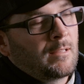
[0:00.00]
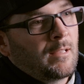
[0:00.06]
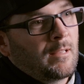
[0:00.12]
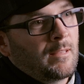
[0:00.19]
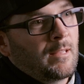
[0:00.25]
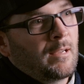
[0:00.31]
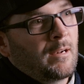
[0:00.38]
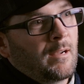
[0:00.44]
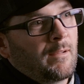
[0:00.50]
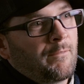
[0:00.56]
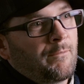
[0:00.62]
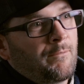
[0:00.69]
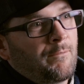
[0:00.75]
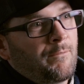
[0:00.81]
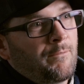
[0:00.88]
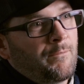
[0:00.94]
And then I
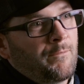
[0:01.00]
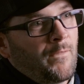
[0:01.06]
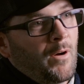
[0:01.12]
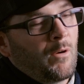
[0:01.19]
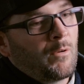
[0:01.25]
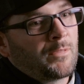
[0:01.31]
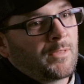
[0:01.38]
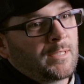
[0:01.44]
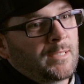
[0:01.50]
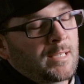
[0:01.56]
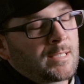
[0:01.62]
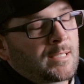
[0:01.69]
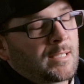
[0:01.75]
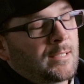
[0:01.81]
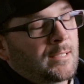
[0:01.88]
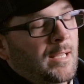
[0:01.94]
fought with the
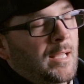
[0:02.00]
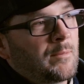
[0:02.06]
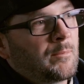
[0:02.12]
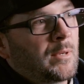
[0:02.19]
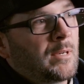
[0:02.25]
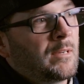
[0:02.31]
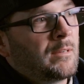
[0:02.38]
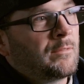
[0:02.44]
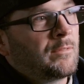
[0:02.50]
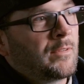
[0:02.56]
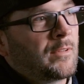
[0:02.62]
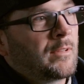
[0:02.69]
discontentment of,